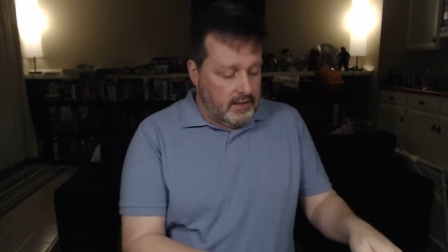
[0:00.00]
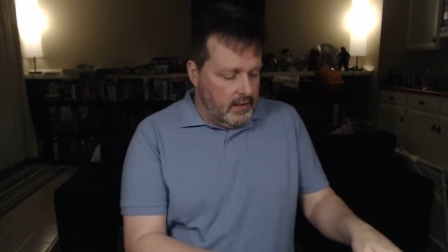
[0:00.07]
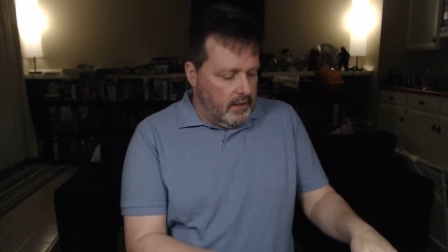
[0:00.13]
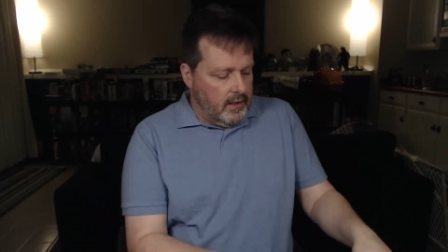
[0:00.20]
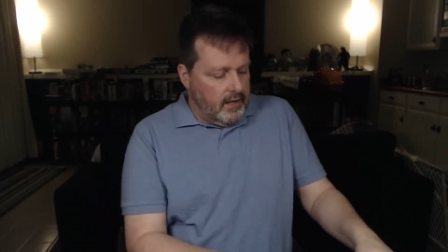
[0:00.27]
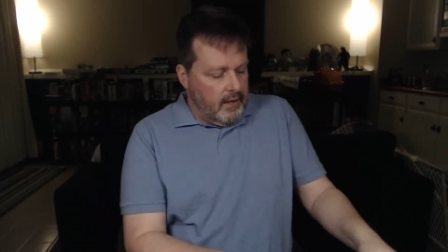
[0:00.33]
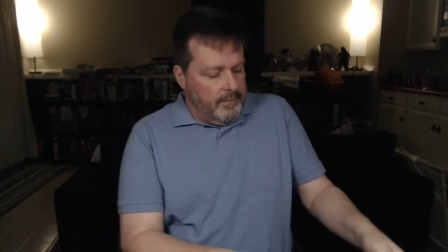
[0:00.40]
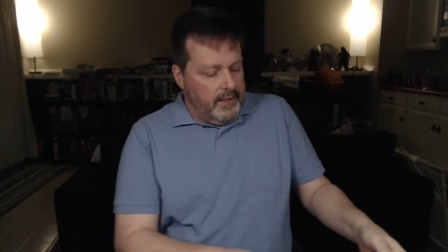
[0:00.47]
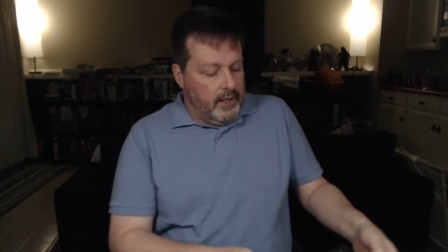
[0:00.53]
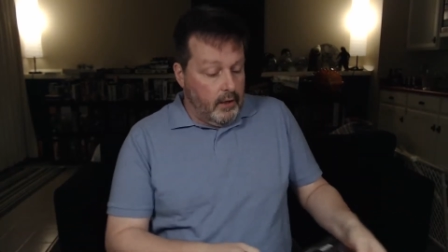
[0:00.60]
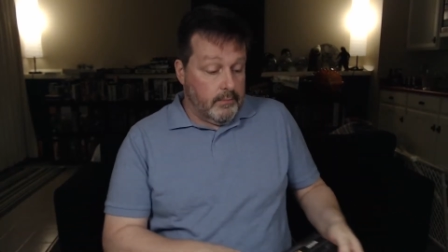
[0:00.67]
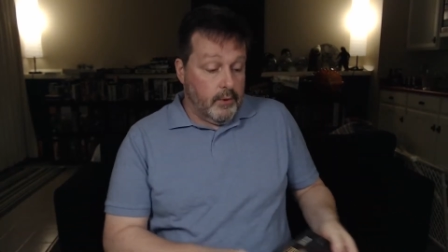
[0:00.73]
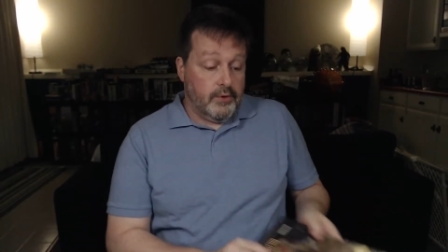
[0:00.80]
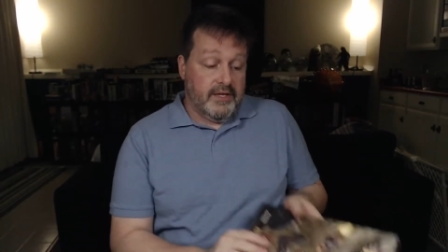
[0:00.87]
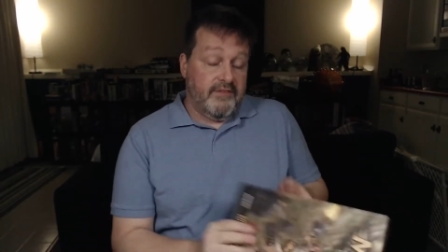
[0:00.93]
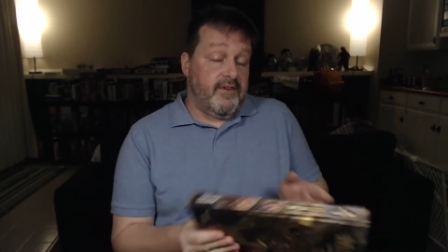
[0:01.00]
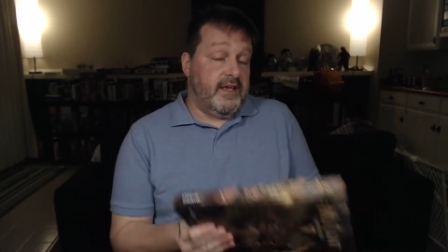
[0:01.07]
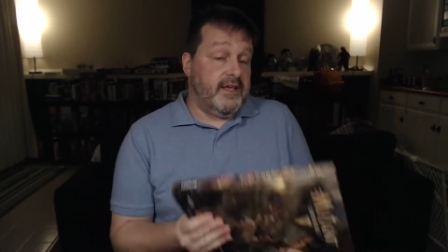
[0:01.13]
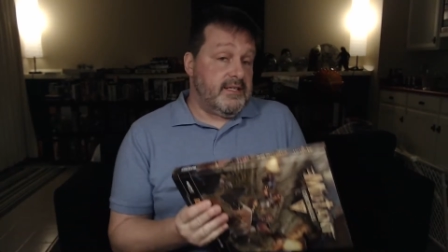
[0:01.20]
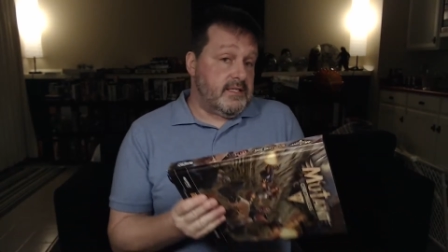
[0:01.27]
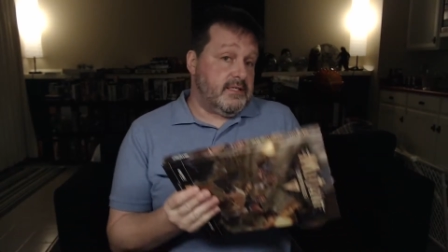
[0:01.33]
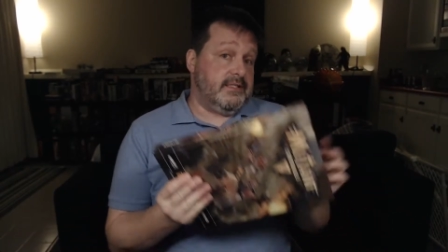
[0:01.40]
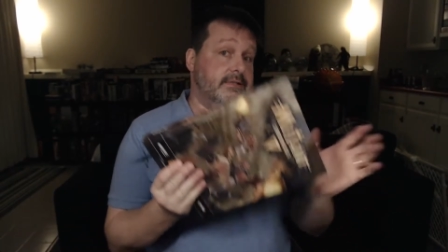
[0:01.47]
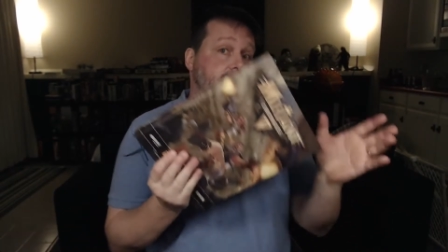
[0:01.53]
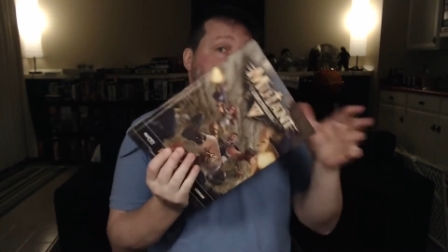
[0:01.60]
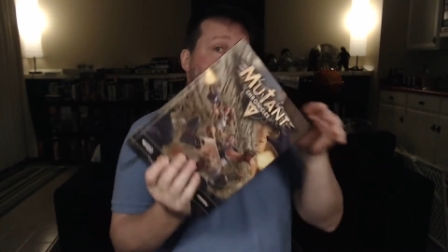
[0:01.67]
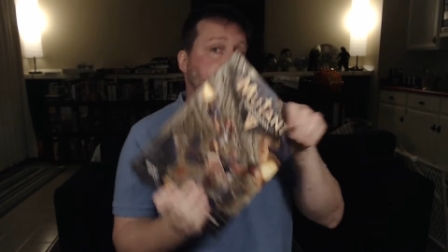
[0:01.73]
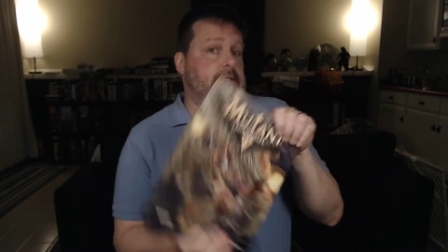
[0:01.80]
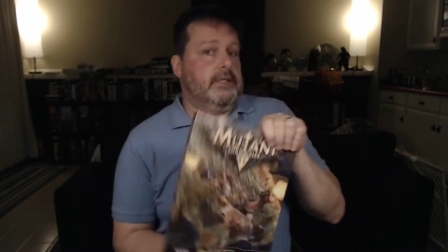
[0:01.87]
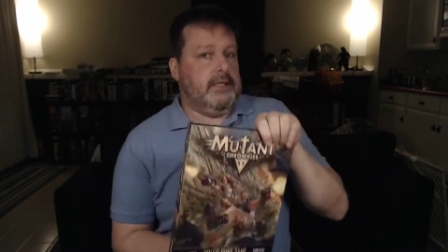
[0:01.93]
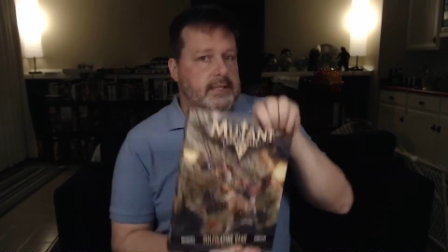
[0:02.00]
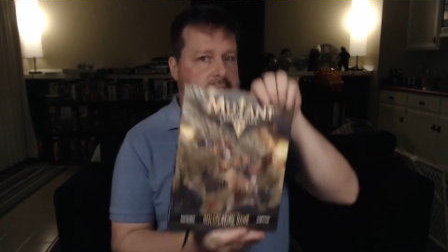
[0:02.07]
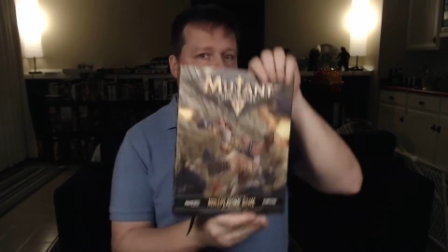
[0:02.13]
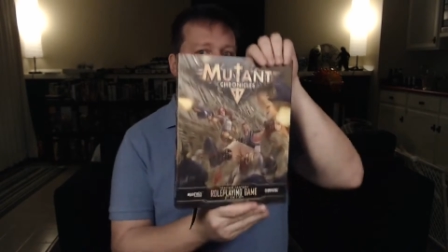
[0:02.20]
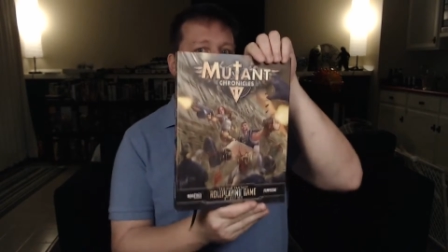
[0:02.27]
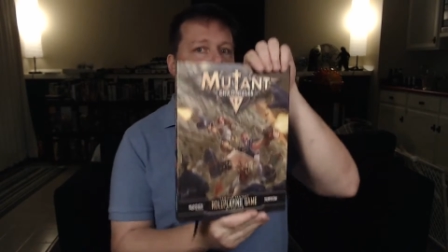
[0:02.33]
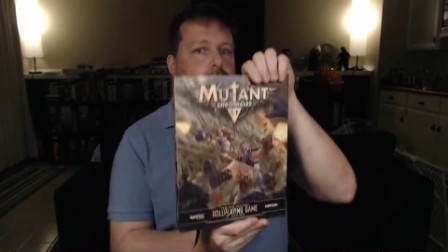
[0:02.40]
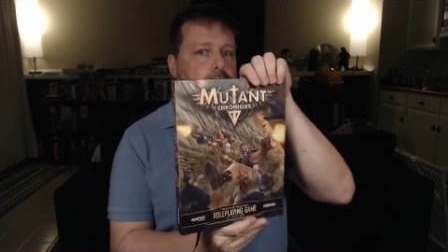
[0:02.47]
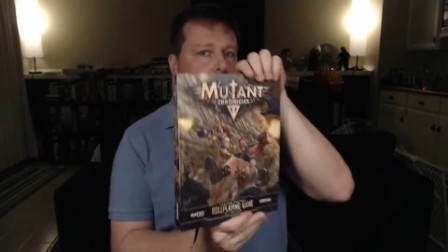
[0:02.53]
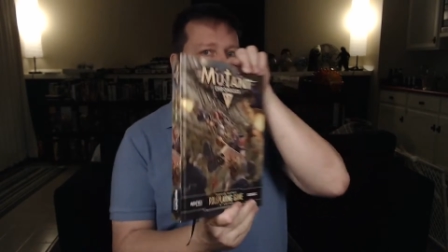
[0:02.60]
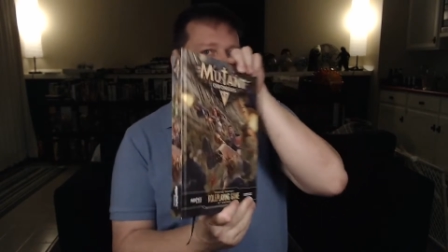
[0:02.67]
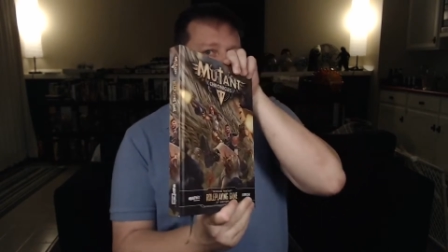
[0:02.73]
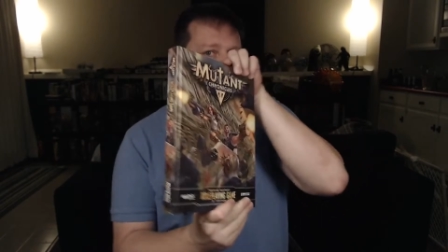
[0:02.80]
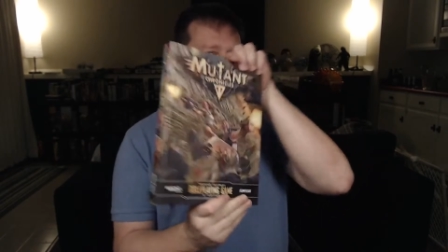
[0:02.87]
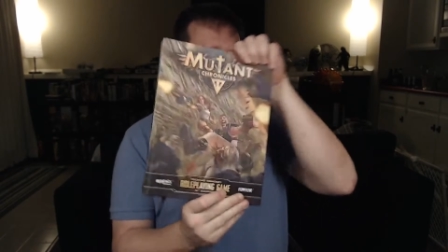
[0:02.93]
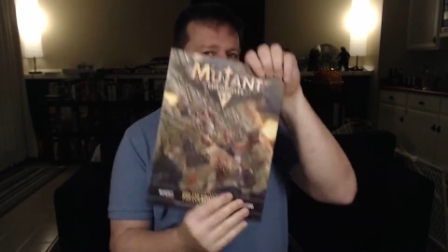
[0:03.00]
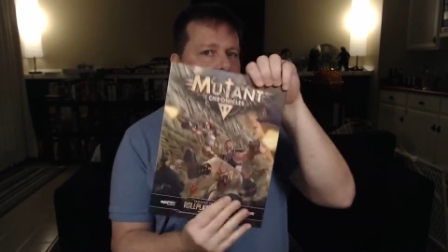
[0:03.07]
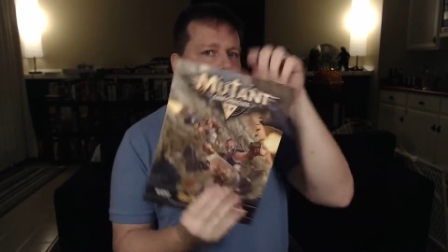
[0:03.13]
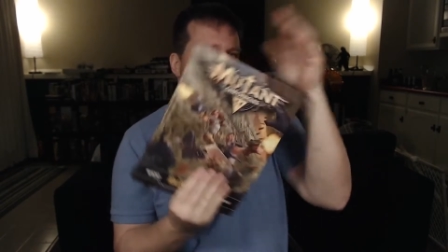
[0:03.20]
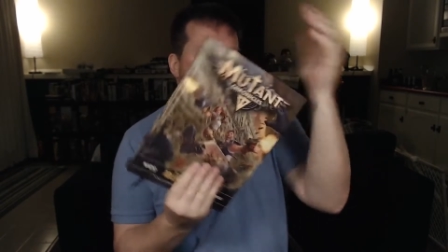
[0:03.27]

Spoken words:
A company called Modifius has a really cool big